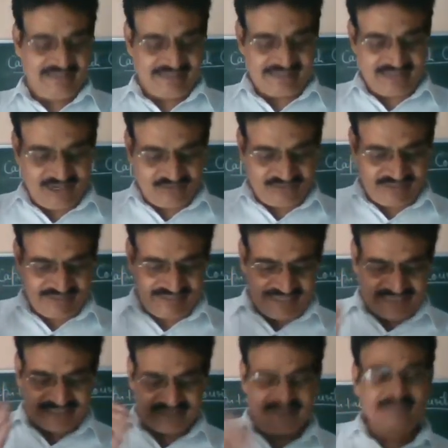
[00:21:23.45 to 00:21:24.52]
So now the
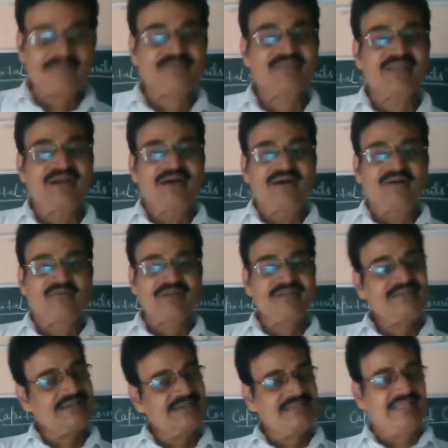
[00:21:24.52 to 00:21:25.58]
next step,
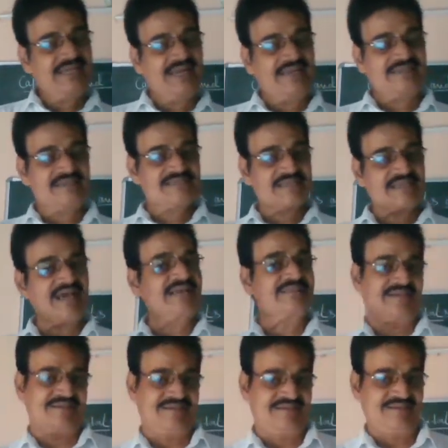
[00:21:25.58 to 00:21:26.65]
one thing is that
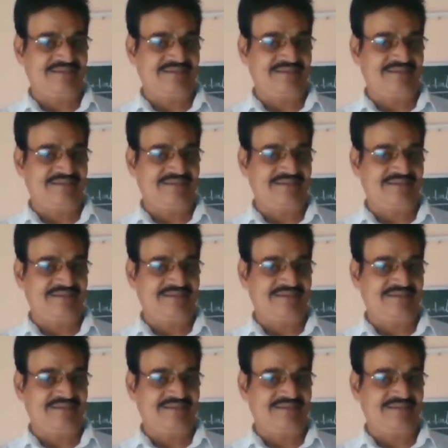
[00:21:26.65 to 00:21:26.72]
Shahjahan.